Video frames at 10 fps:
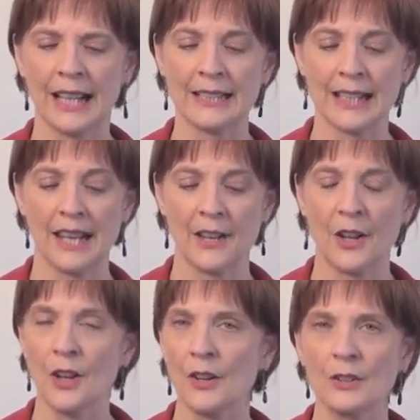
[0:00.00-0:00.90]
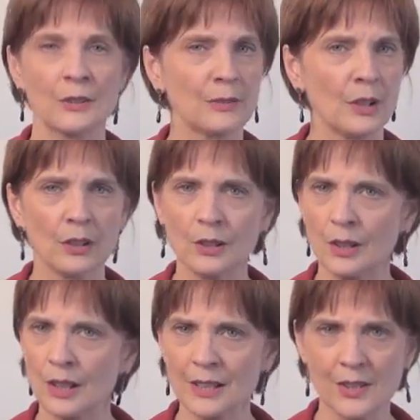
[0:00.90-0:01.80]
And your vocal
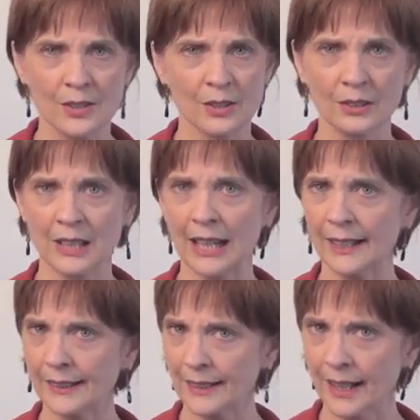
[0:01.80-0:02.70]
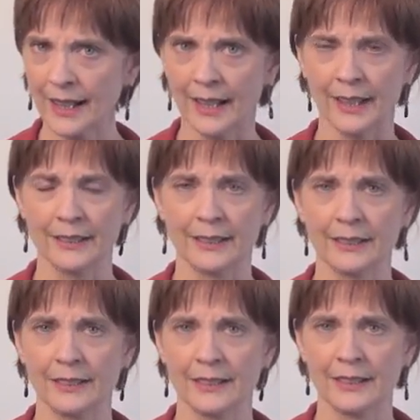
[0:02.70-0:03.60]
cords don't like that.
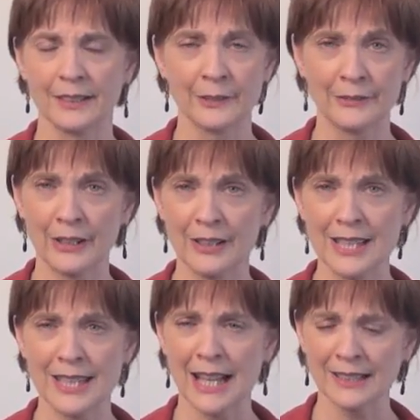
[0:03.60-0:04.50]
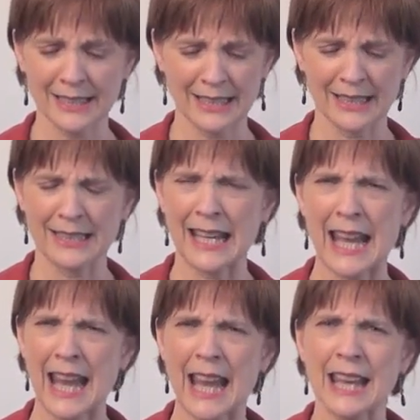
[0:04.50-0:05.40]
They're very delicate and they
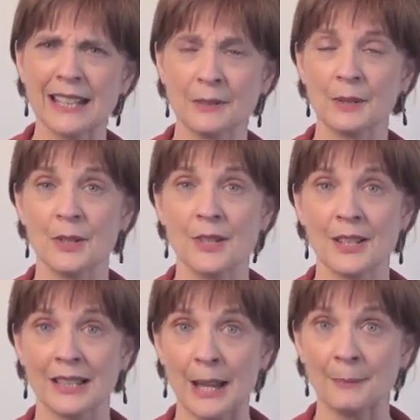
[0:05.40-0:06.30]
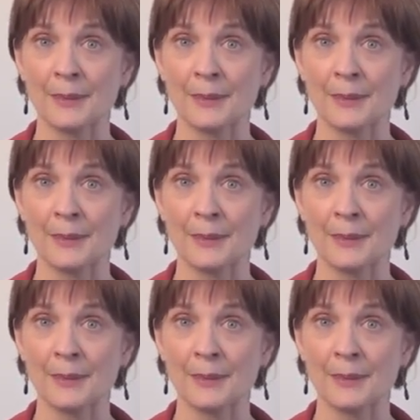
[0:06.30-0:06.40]
hate it when you slap